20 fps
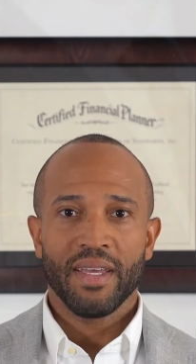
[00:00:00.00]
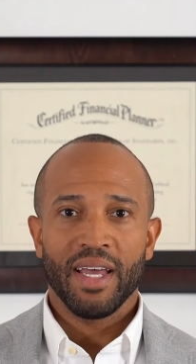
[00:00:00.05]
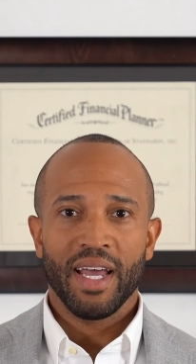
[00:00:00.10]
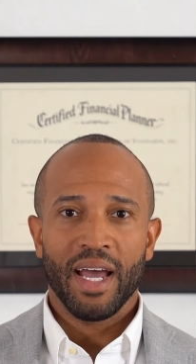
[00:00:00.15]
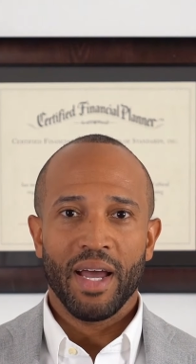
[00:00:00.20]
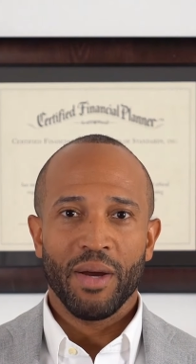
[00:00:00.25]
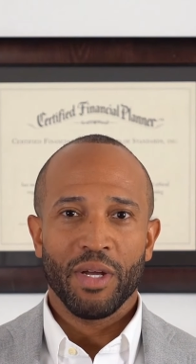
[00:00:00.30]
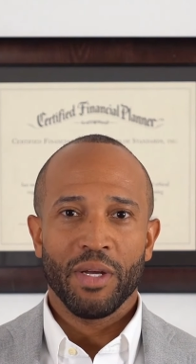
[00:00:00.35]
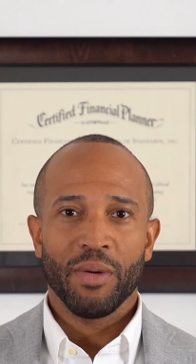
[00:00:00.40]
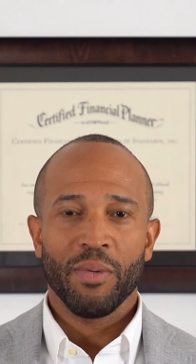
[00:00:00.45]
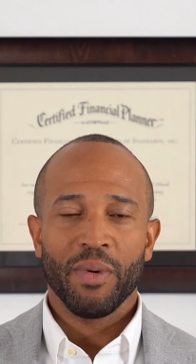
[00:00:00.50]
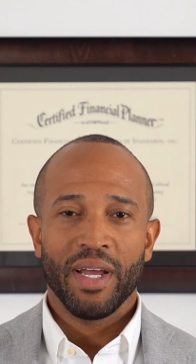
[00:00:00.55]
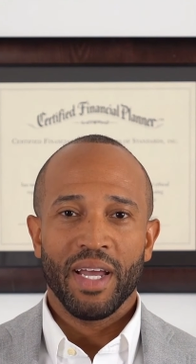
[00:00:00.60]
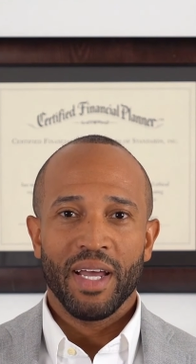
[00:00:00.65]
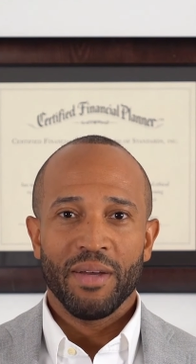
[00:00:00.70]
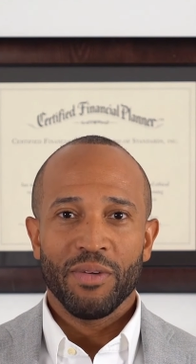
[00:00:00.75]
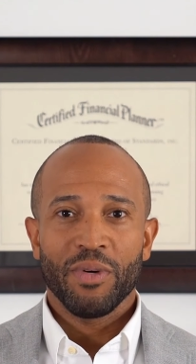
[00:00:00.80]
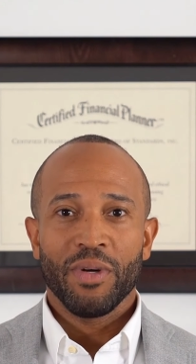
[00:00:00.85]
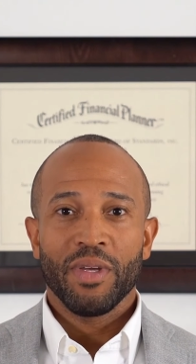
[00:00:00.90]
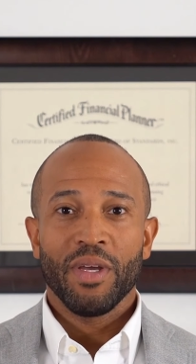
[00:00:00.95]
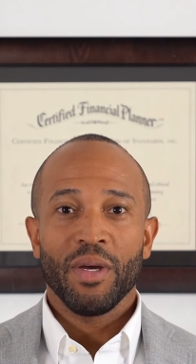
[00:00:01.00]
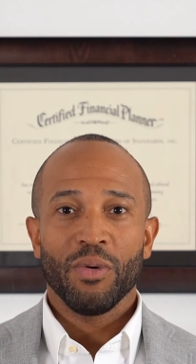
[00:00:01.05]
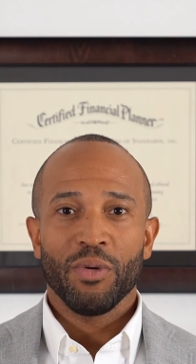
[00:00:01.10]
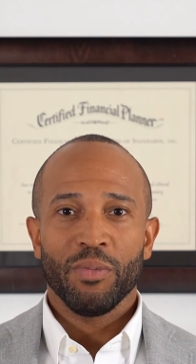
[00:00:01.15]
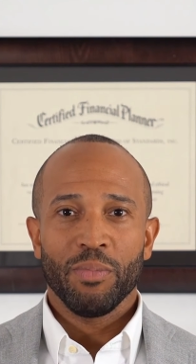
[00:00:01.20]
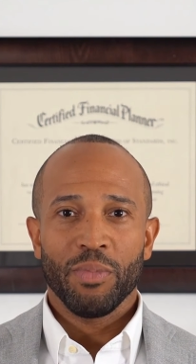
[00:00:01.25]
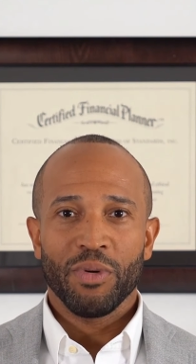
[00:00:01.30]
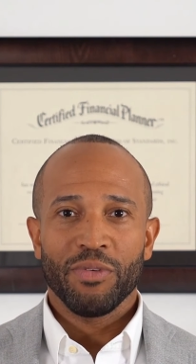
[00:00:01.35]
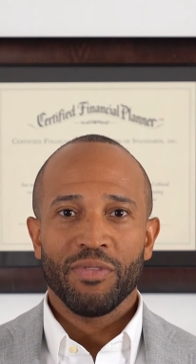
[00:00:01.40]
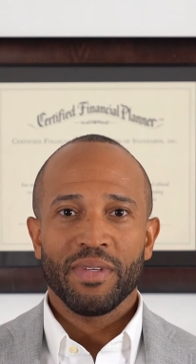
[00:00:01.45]
how can we ever know the
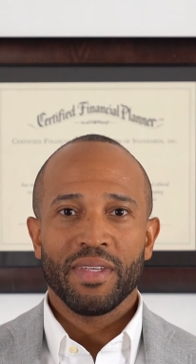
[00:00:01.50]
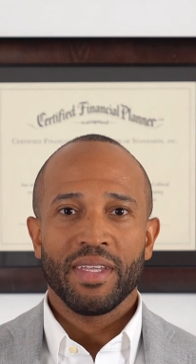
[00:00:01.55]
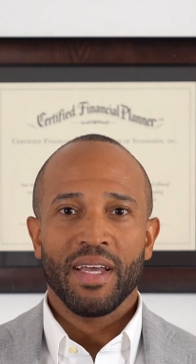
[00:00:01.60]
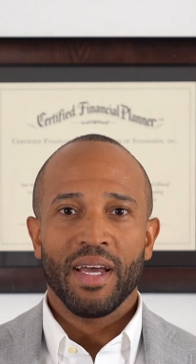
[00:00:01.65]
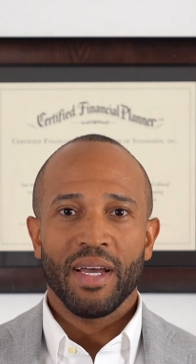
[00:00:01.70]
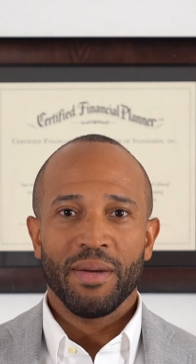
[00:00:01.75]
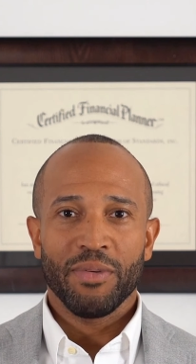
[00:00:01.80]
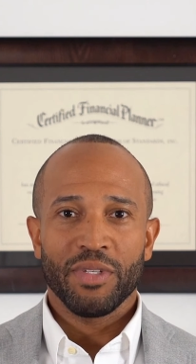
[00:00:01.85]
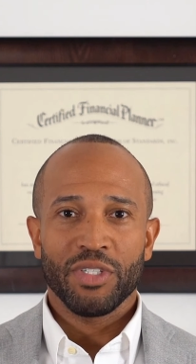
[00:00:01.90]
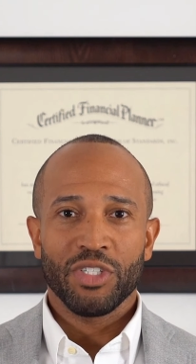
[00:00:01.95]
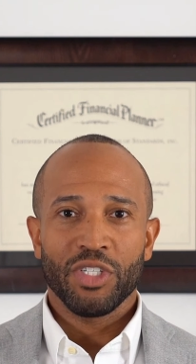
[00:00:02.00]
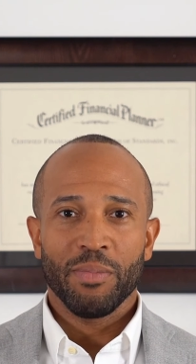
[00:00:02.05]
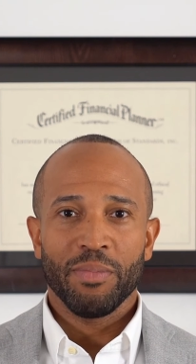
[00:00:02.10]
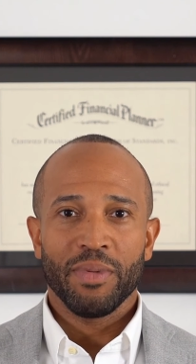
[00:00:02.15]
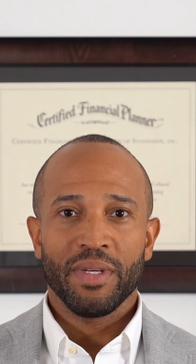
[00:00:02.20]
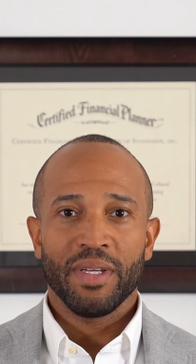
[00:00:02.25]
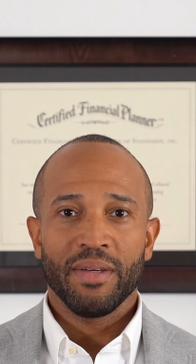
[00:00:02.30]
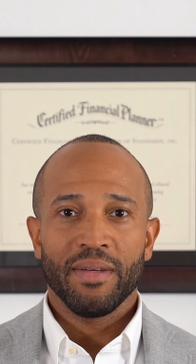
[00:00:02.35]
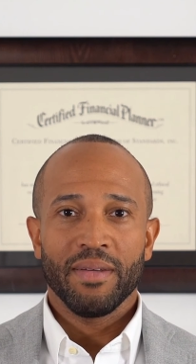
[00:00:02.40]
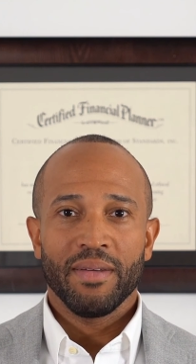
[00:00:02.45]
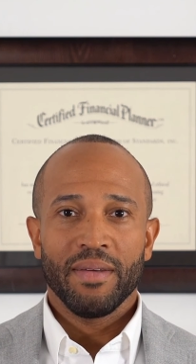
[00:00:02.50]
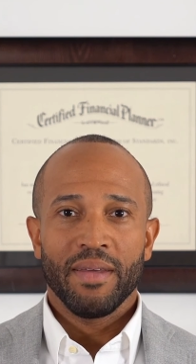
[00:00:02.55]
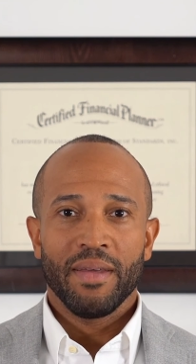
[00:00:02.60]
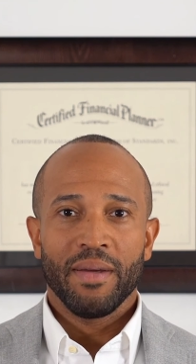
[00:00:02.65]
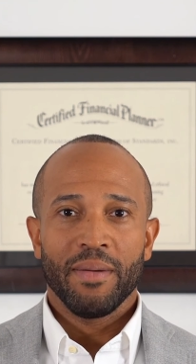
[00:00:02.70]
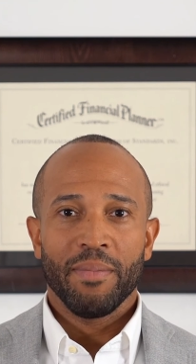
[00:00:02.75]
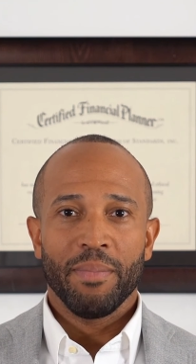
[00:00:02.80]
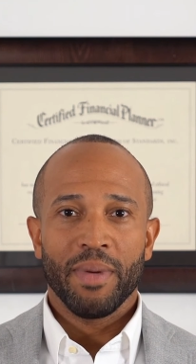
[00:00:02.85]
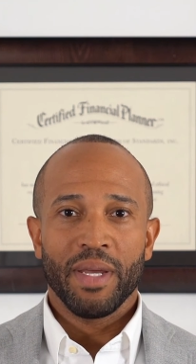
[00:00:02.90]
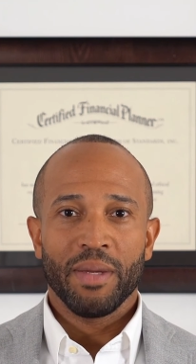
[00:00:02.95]
perfect time to jump in?
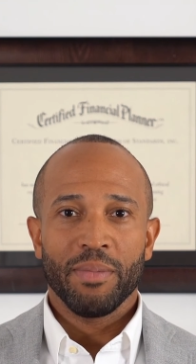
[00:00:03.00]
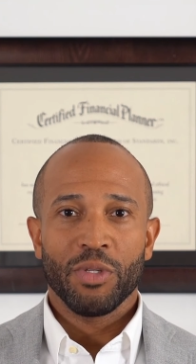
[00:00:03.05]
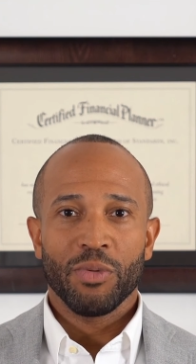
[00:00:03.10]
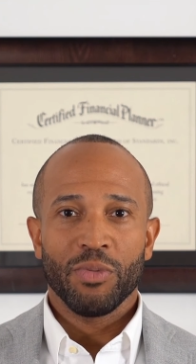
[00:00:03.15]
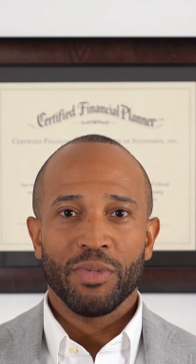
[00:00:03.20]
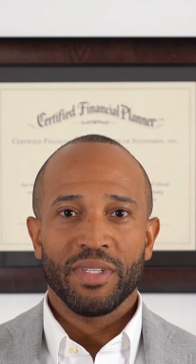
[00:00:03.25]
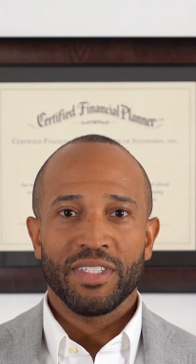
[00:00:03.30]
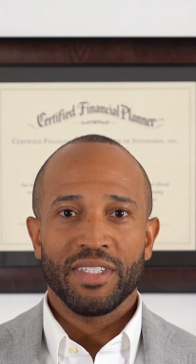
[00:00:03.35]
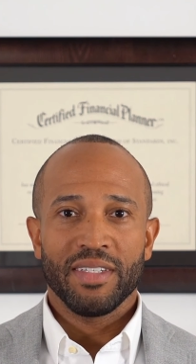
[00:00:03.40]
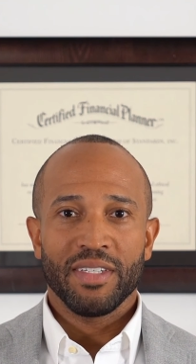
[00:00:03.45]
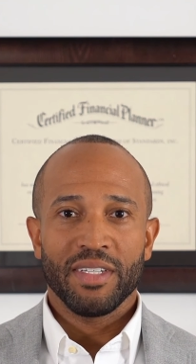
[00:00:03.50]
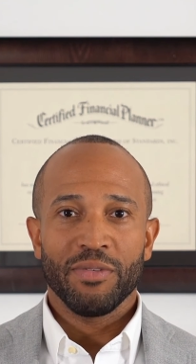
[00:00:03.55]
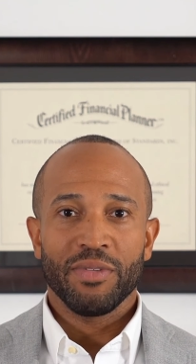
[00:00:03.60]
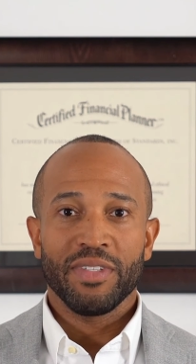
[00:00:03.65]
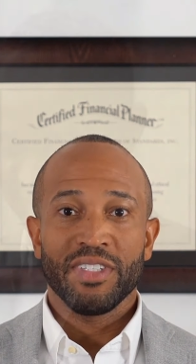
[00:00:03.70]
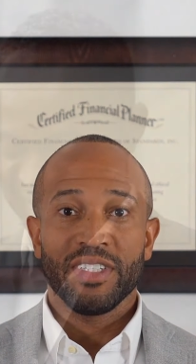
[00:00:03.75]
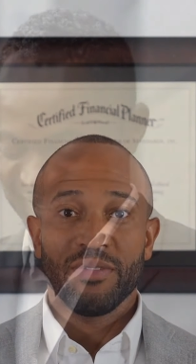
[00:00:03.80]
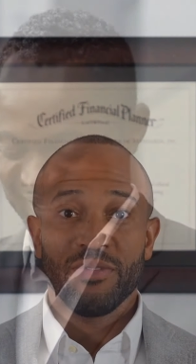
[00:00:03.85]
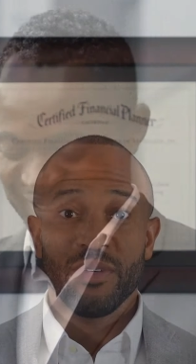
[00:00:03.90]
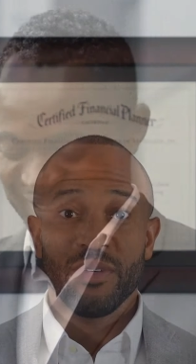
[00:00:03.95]
Maybe you recently received